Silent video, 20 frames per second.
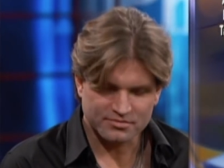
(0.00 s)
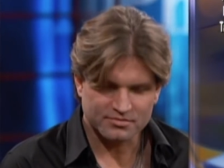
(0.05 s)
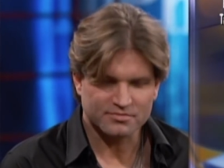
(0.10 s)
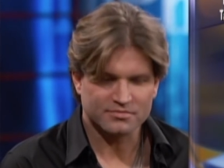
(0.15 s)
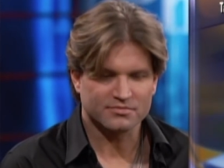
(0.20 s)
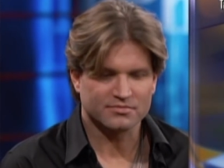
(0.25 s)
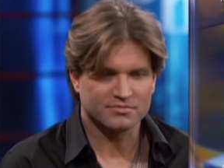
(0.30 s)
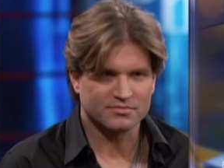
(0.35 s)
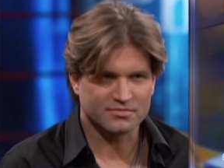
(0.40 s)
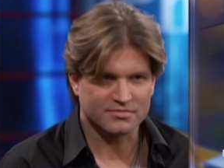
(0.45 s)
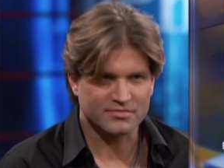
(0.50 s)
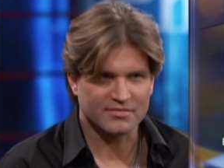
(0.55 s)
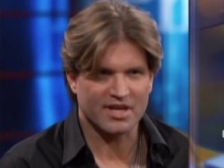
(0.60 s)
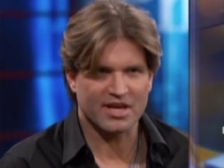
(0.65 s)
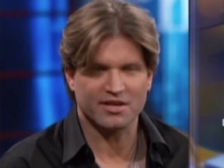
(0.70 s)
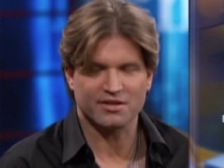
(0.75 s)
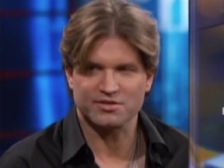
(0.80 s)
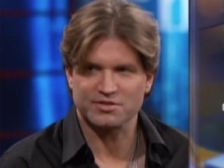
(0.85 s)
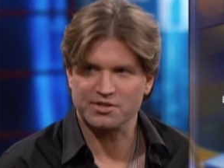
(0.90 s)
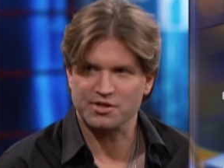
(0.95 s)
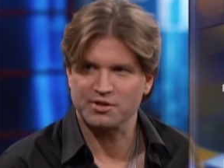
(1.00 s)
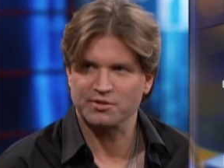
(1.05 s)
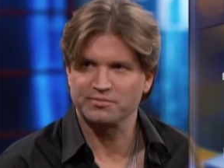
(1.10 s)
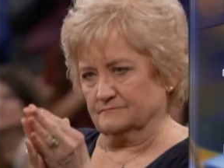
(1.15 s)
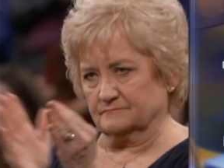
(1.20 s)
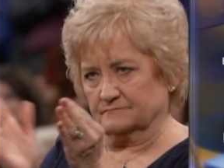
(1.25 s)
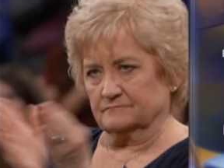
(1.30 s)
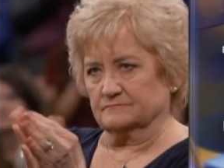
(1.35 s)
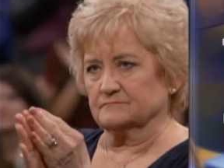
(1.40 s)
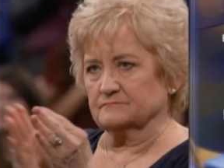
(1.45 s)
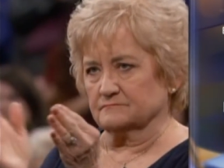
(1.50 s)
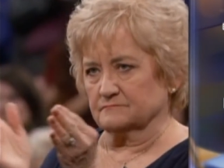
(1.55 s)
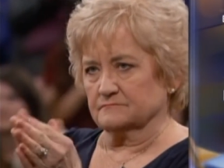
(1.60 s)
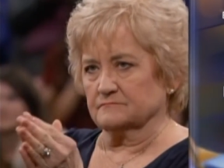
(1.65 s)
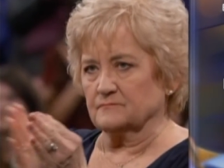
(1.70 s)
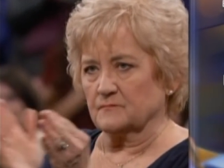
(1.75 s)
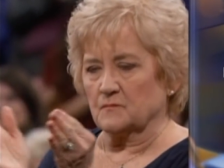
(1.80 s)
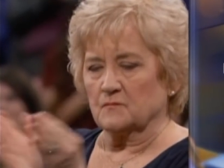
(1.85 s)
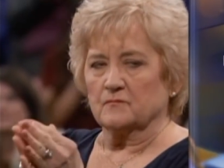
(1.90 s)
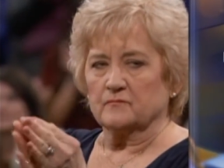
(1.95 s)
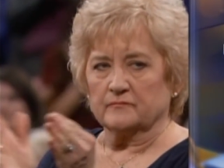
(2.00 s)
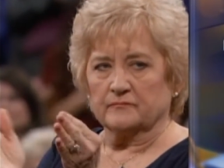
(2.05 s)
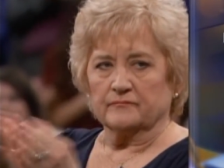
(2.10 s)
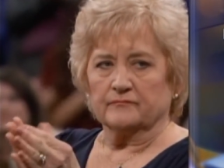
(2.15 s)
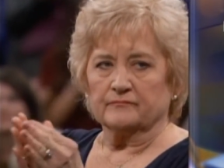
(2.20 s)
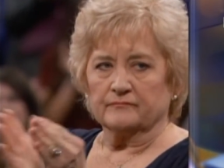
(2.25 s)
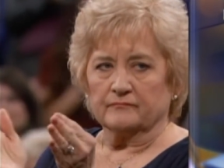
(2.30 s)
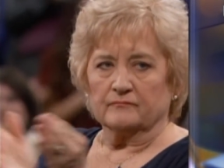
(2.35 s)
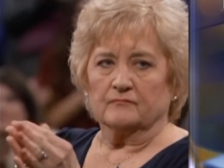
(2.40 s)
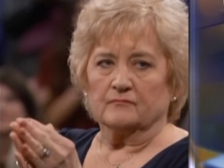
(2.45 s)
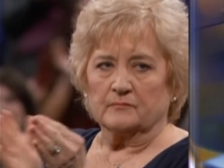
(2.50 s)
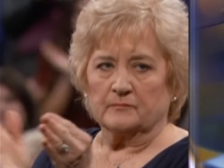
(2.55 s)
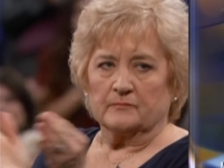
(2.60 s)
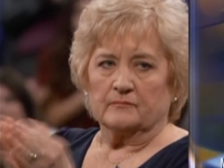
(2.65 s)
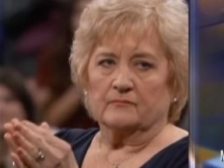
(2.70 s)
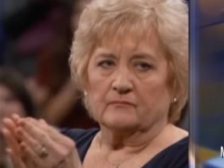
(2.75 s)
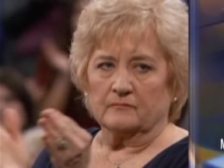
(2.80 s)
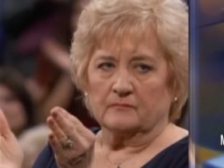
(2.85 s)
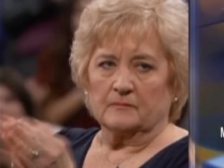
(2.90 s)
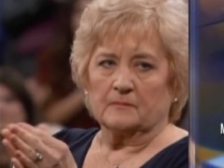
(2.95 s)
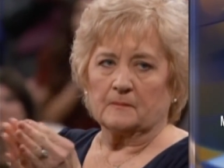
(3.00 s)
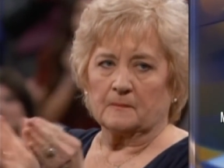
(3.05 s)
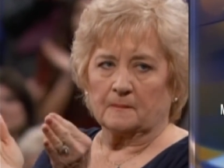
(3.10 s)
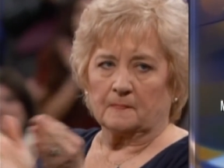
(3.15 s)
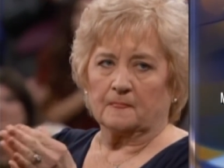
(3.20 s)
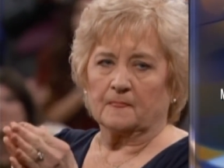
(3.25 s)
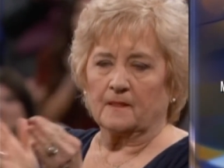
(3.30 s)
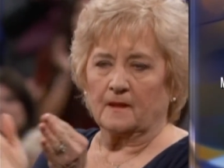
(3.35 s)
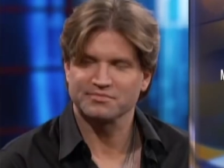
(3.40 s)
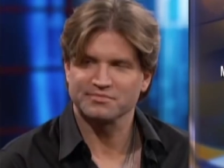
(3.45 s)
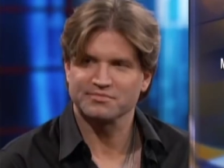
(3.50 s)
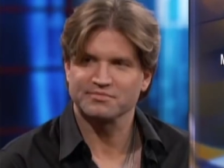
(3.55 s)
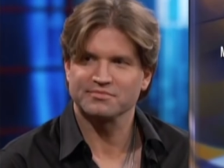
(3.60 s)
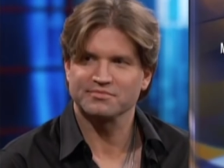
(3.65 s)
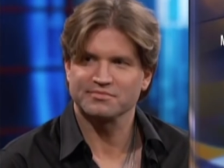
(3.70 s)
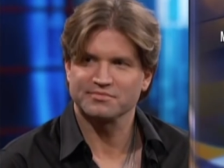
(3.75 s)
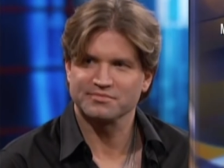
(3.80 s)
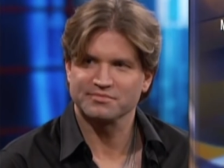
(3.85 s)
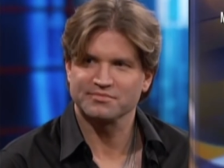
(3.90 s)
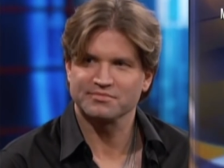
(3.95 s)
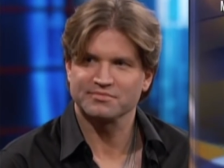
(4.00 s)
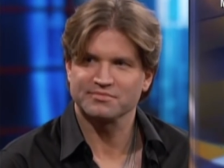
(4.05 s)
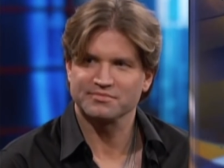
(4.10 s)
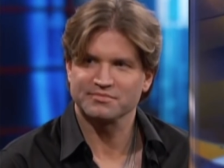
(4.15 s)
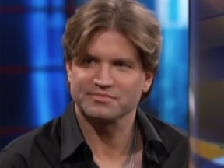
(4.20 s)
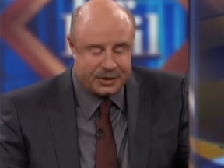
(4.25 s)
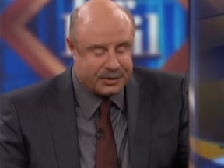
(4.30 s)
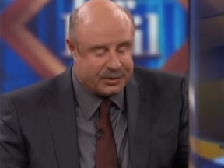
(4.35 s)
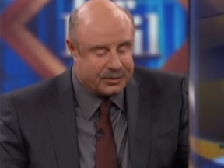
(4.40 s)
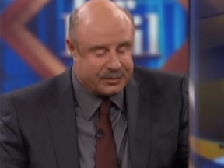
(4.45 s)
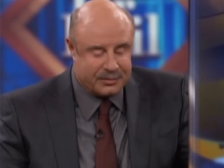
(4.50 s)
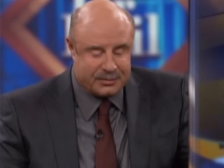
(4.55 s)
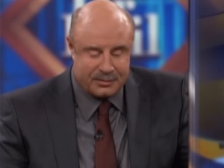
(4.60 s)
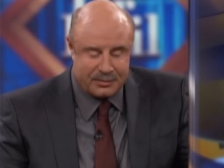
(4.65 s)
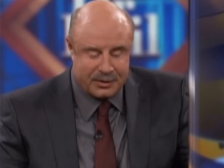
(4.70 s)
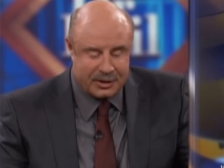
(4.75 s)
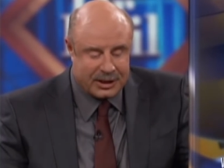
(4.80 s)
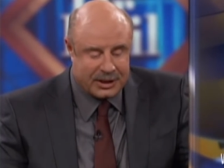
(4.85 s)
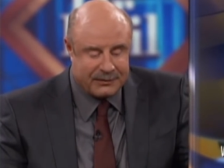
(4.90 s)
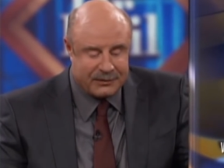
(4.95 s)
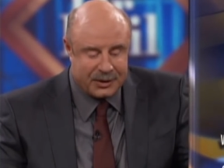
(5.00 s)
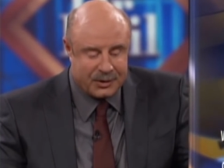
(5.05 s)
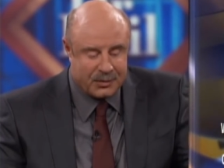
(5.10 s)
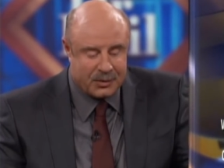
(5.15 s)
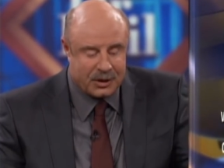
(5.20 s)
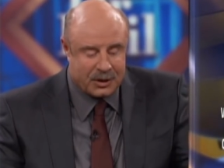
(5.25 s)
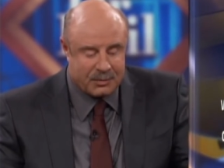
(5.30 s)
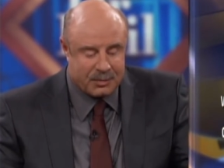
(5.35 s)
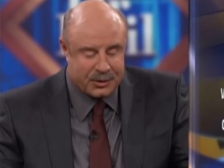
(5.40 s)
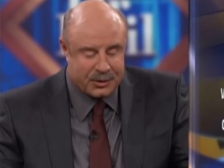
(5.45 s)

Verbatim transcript: you. Thank you, sir. A life coach, and then you can pursue whatever you want to